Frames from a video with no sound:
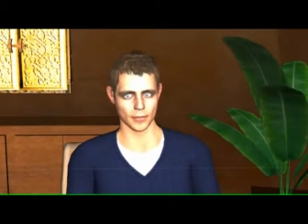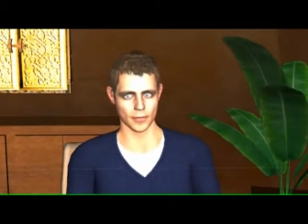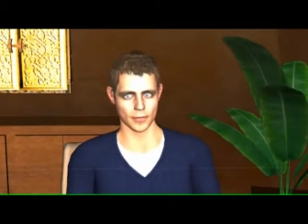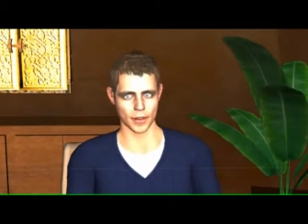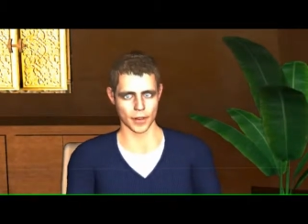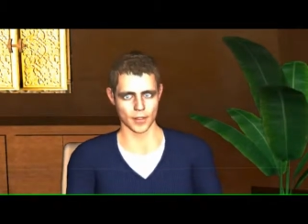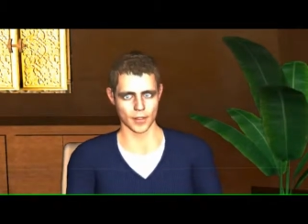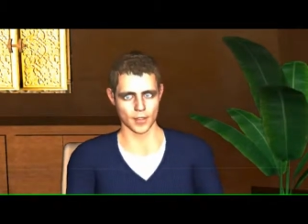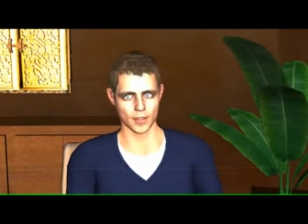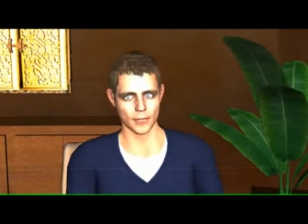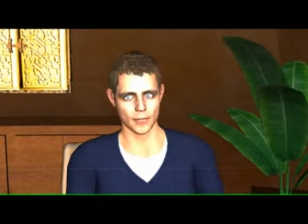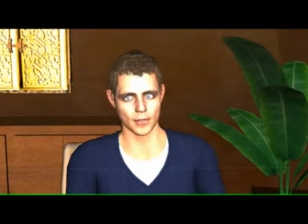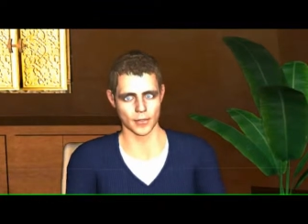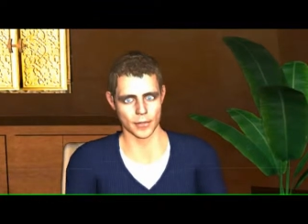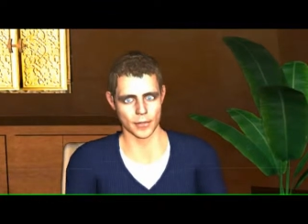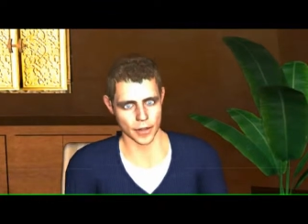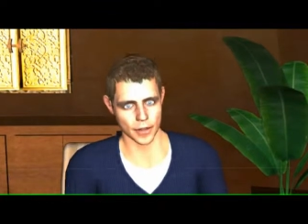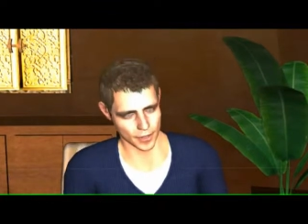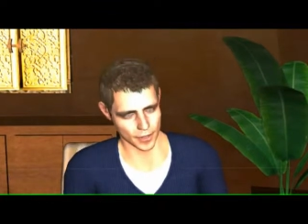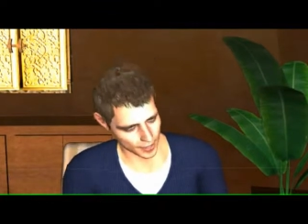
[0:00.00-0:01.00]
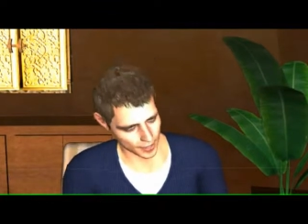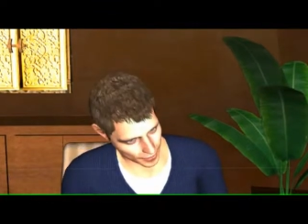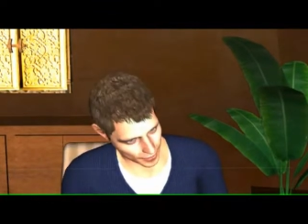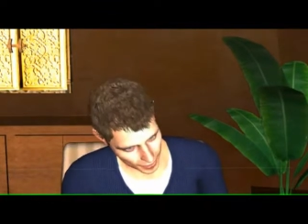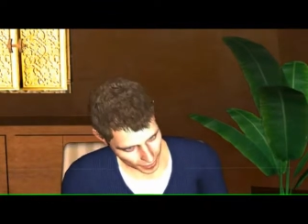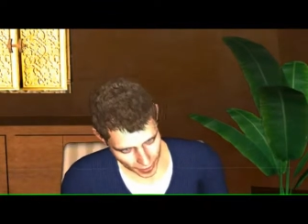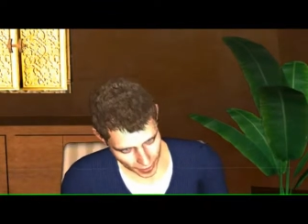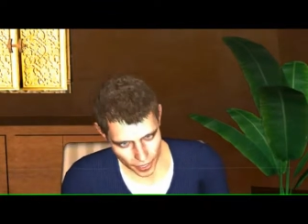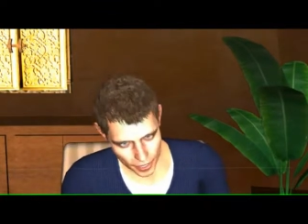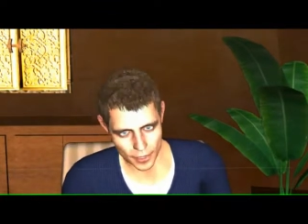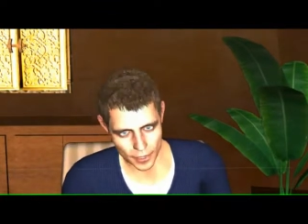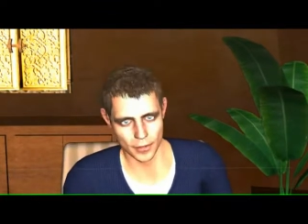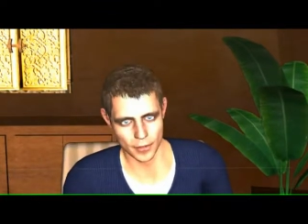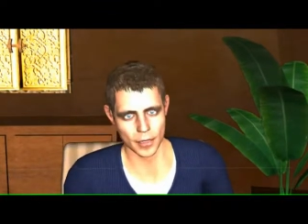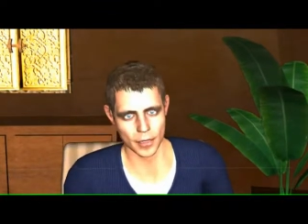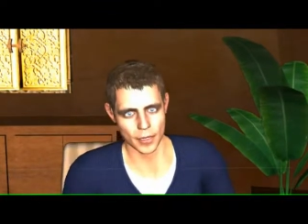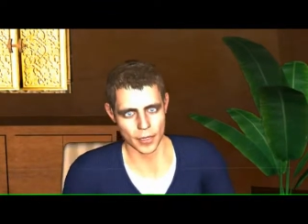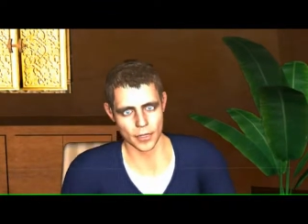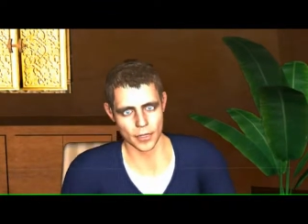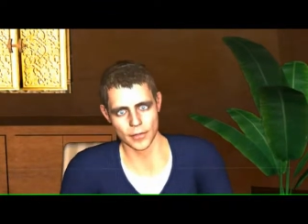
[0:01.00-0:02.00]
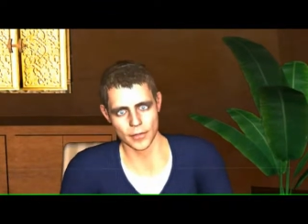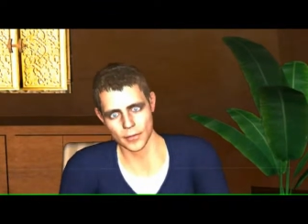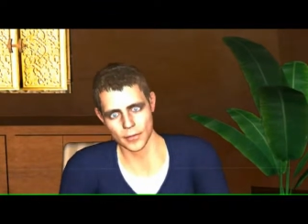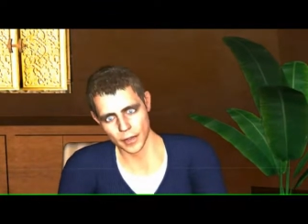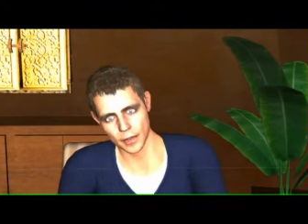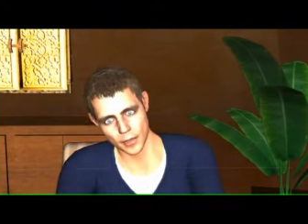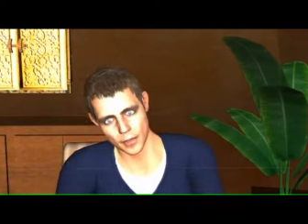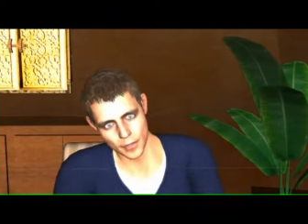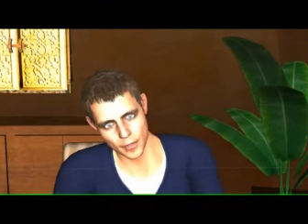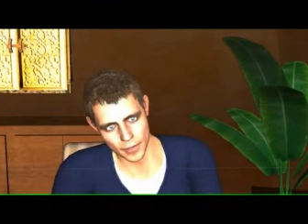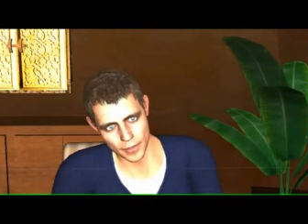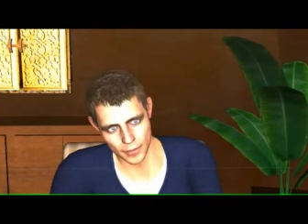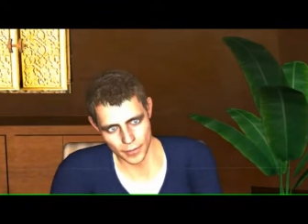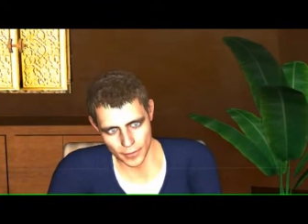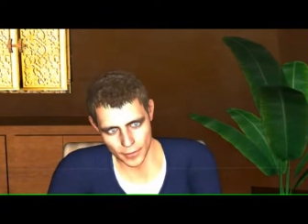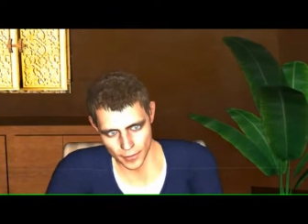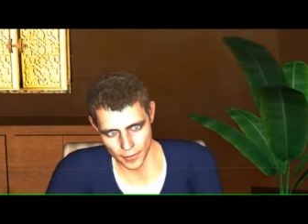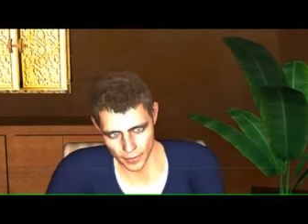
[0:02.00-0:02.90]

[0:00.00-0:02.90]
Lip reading: Elizabeth Dayton lives in Dull.